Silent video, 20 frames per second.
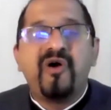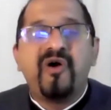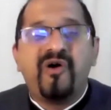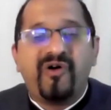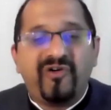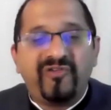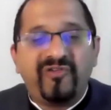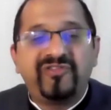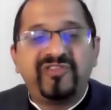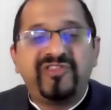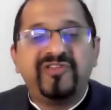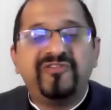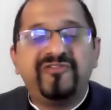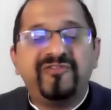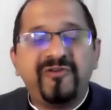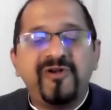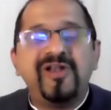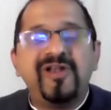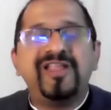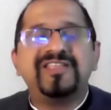of the
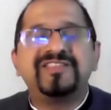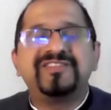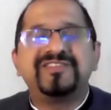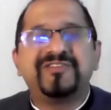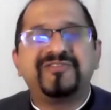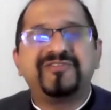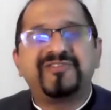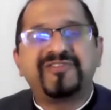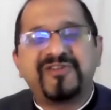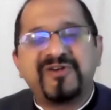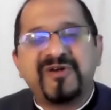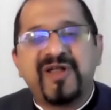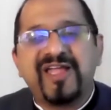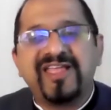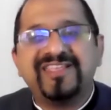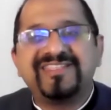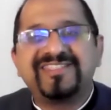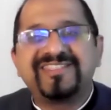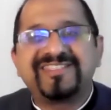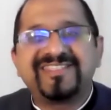fullness of
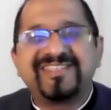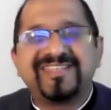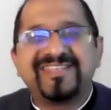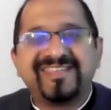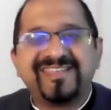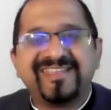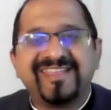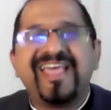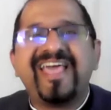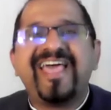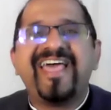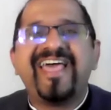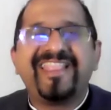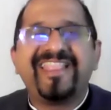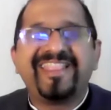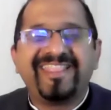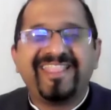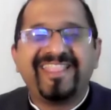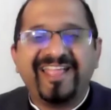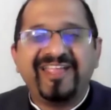Christ.
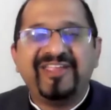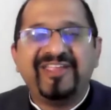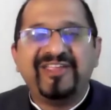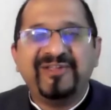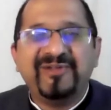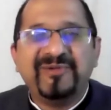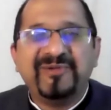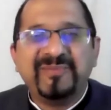Thank you.